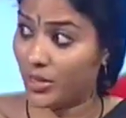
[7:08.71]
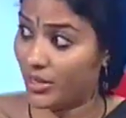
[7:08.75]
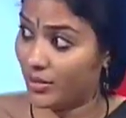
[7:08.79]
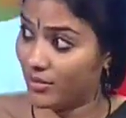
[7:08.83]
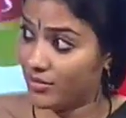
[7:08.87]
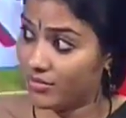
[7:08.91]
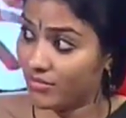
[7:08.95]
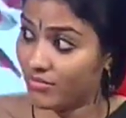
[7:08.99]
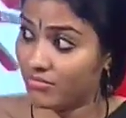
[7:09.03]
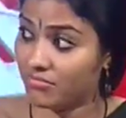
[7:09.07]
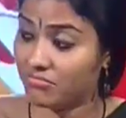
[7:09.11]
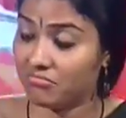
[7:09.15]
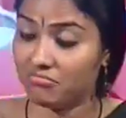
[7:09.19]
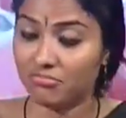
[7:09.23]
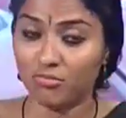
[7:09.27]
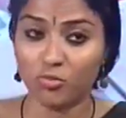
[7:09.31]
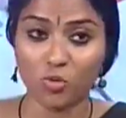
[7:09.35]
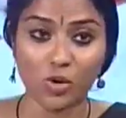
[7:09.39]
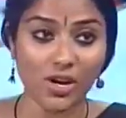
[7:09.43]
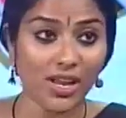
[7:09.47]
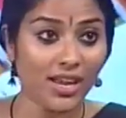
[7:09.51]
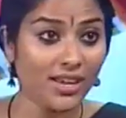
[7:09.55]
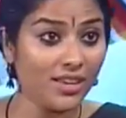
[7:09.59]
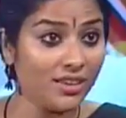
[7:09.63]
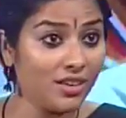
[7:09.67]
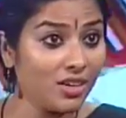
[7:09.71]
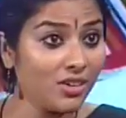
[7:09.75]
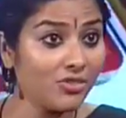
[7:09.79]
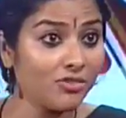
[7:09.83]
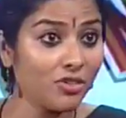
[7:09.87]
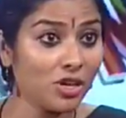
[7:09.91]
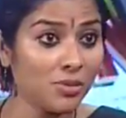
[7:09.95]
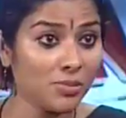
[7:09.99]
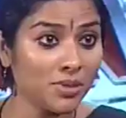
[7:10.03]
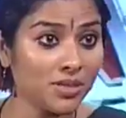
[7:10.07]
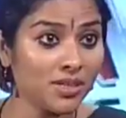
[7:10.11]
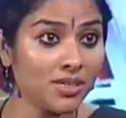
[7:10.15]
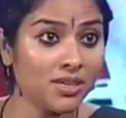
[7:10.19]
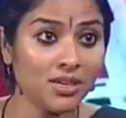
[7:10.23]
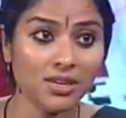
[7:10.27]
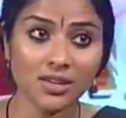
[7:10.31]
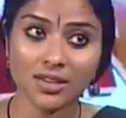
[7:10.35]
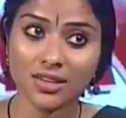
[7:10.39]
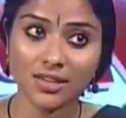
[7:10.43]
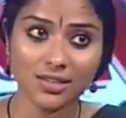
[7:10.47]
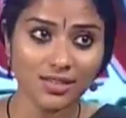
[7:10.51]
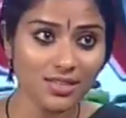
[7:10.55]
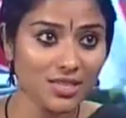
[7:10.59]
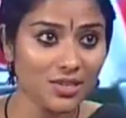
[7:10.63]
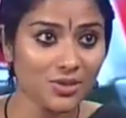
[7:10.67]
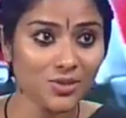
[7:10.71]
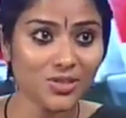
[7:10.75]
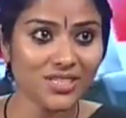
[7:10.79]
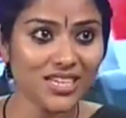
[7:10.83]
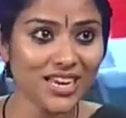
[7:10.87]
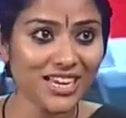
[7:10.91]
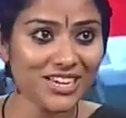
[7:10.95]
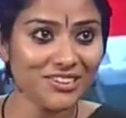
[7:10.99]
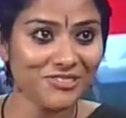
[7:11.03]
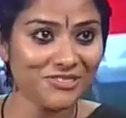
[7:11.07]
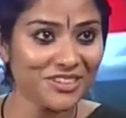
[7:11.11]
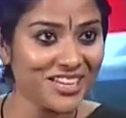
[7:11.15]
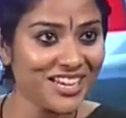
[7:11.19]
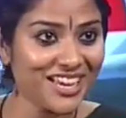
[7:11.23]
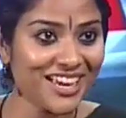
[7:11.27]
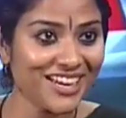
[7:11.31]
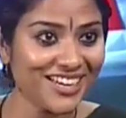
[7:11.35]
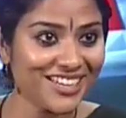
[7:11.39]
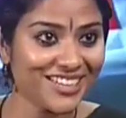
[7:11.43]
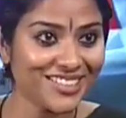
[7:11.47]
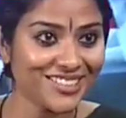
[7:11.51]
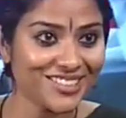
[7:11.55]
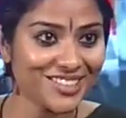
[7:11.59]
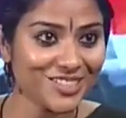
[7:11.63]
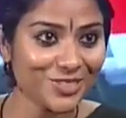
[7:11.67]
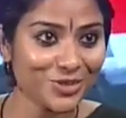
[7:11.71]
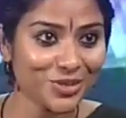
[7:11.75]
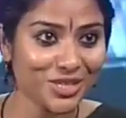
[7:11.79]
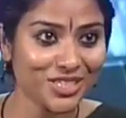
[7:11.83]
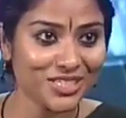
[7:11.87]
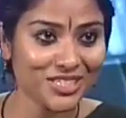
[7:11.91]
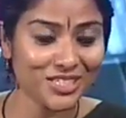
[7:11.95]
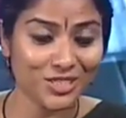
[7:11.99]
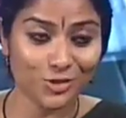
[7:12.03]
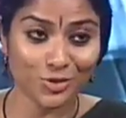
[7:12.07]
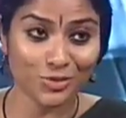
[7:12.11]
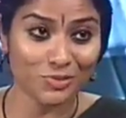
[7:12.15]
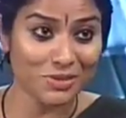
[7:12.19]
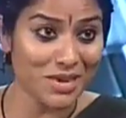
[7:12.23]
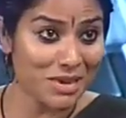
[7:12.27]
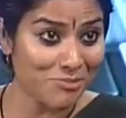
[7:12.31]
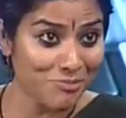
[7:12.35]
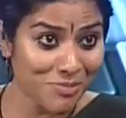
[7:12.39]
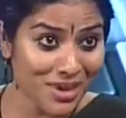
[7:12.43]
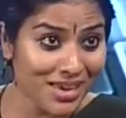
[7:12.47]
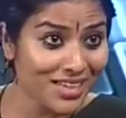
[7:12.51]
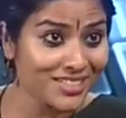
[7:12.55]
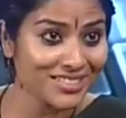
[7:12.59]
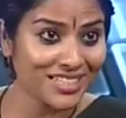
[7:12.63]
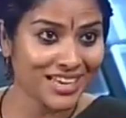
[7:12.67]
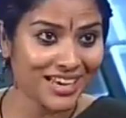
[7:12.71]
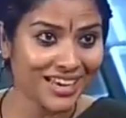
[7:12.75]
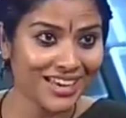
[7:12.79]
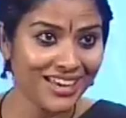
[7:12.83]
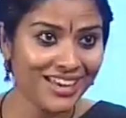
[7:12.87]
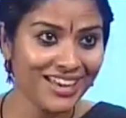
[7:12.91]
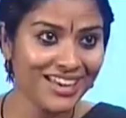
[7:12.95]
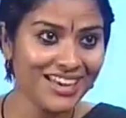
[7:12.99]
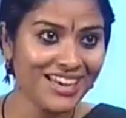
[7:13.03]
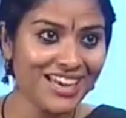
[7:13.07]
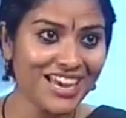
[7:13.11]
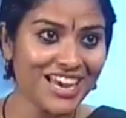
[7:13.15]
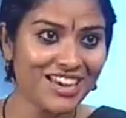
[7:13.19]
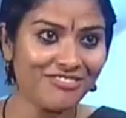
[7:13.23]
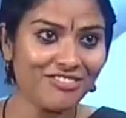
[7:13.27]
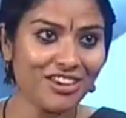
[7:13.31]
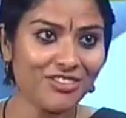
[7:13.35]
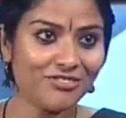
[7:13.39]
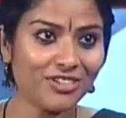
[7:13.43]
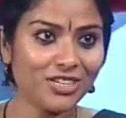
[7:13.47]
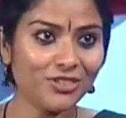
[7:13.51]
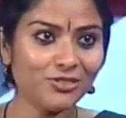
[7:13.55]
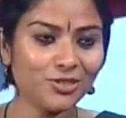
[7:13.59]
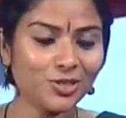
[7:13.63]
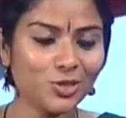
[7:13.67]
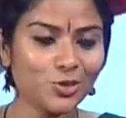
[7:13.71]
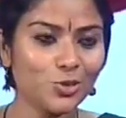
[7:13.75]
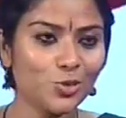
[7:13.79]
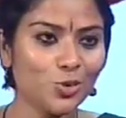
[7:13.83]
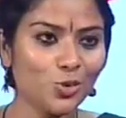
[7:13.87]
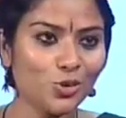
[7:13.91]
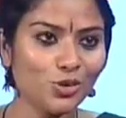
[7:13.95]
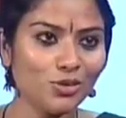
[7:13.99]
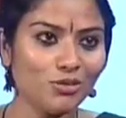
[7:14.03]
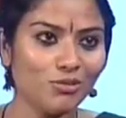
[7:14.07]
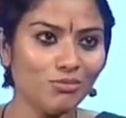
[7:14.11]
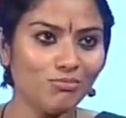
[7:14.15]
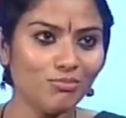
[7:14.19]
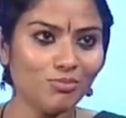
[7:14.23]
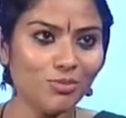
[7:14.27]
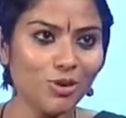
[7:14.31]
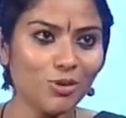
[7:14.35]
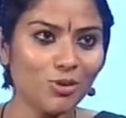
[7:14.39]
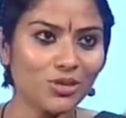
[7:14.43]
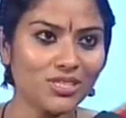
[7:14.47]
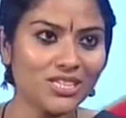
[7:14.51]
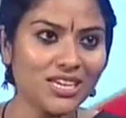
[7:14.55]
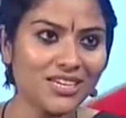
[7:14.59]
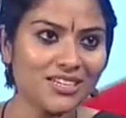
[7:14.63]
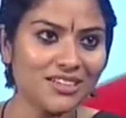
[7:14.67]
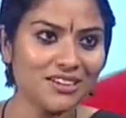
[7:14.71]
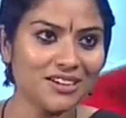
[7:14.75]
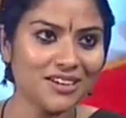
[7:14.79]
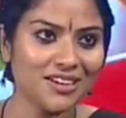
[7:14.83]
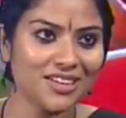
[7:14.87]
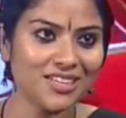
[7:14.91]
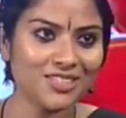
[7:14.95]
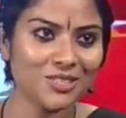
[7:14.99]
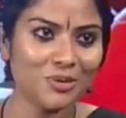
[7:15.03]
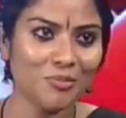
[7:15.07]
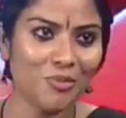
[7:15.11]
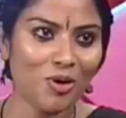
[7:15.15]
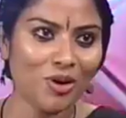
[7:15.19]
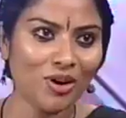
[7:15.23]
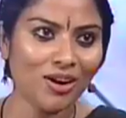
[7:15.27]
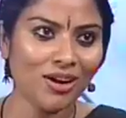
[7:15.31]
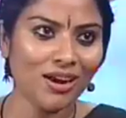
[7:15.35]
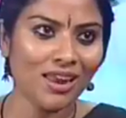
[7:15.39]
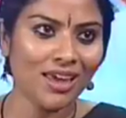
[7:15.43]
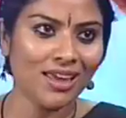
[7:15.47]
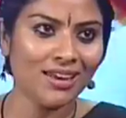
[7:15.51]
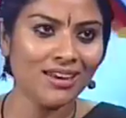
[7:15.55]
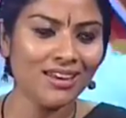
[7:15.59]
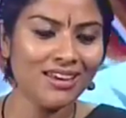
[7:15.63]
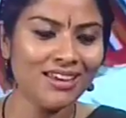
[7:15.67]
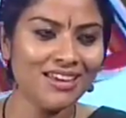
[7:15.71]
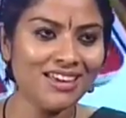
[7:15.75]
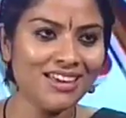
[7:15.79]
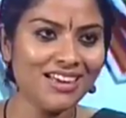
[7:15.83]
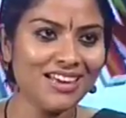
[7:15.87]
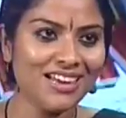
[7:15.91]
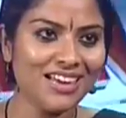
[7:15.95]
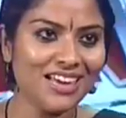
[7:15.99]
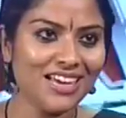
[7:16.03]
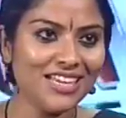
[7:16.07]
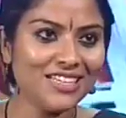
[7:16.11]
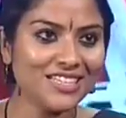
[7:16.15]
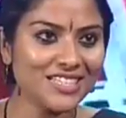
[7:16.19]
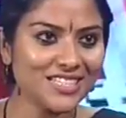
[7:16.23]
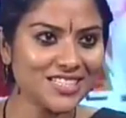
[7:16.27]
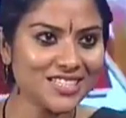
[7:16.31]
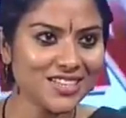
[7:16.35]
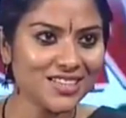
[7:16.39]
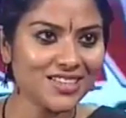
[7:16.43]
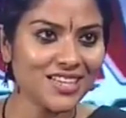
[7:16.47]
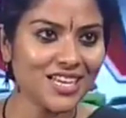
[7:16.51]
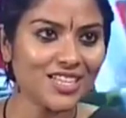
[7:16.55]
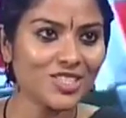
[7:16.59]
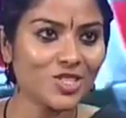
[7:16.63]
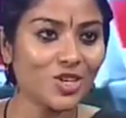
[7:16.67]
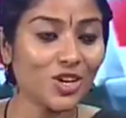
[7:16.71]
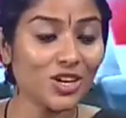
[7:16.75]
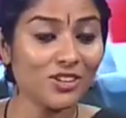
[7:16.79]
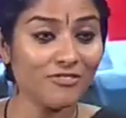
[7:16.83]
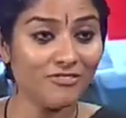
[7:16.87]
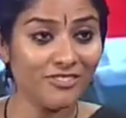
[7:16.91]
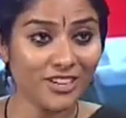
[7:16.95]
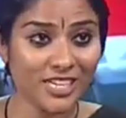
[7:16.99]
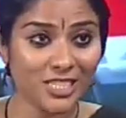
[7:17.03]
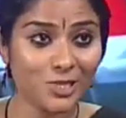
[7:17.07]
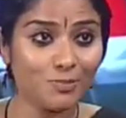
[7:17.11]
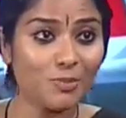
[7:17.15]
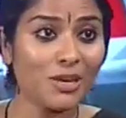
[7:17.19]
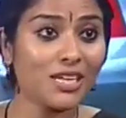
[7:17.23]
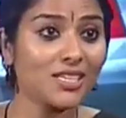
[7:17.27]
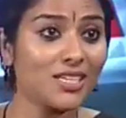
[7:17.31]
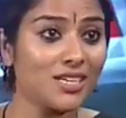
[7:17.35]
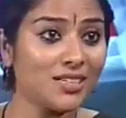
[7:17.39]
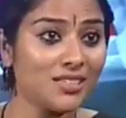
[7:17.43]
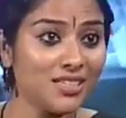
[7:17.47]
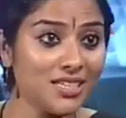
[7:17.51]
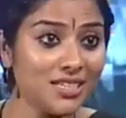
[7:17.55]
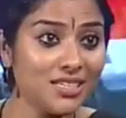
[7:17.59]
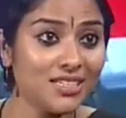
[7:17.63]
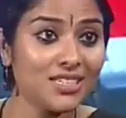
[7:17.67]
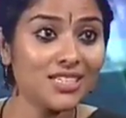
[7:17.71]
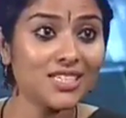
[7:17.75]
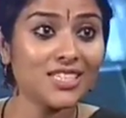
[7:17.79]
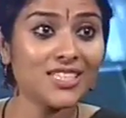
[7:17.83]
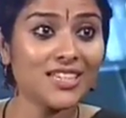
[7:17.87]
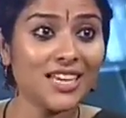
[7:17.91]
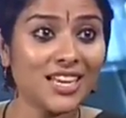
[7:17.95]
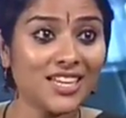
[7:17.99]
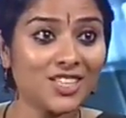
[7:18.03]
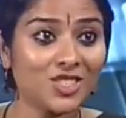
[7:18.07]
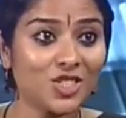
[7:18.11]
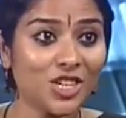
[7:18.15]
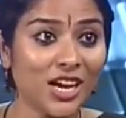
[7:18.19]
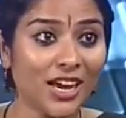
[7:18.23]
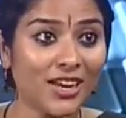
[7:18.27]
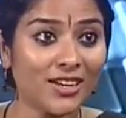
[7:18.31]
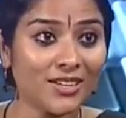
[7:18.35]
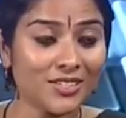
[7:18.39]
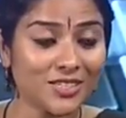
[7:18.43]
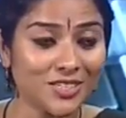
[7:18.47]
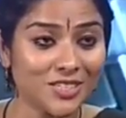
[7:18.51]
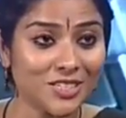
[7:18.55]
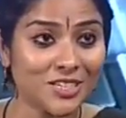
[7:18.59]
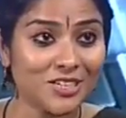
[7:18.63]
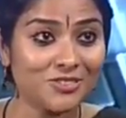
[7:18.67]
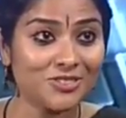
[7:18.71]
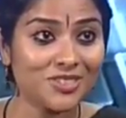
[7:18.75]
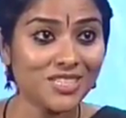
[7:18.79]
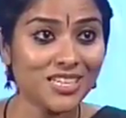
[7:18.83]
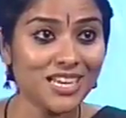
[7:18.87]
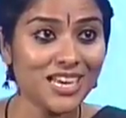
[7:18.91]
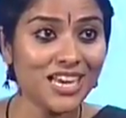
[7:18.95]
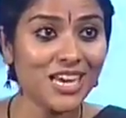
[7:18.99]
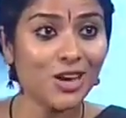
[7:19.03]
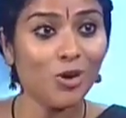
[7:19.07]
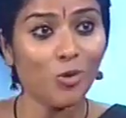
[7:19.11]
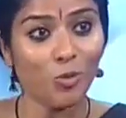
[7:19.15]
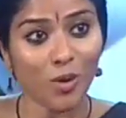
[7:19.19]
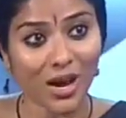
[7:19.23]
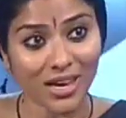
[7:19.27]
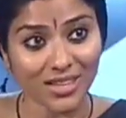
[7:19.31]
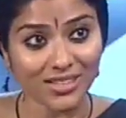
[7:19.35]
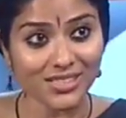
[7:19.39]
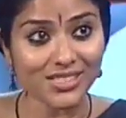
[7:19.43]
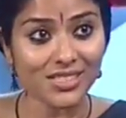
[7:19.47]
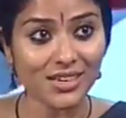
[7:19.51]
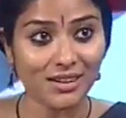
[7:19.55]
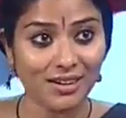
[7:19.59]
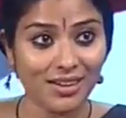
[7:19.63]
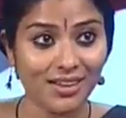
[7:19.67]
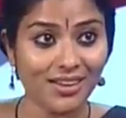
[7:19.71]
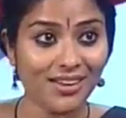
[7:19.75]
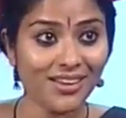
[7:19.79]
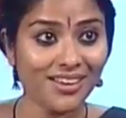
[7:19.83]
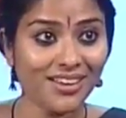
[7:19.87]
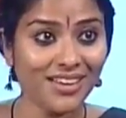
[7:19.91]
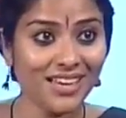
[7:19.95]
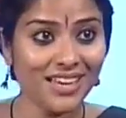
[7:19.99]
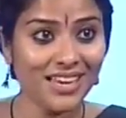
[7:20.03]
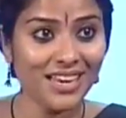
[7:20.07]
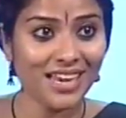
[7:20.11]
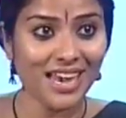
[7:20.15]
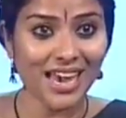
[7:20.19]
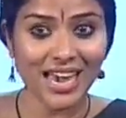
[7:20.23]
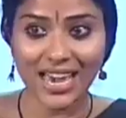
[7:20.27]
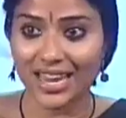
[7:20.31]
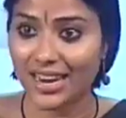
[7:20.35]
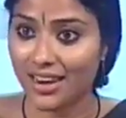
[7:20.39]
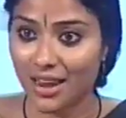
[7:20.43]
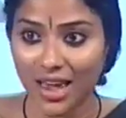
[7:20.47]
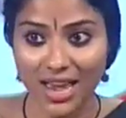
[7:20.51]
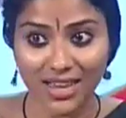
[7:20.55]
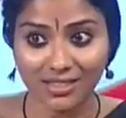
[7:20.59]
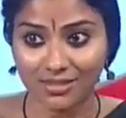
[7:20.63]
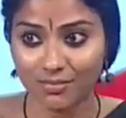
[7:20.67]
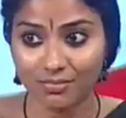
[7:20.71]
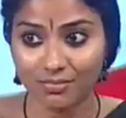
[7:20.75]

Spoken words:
But what I hear from her sounds like a very ideal situation. It would be amazing if every school looked at her as a model and instilled that sort of respect and dignity that a child deserves while studying. And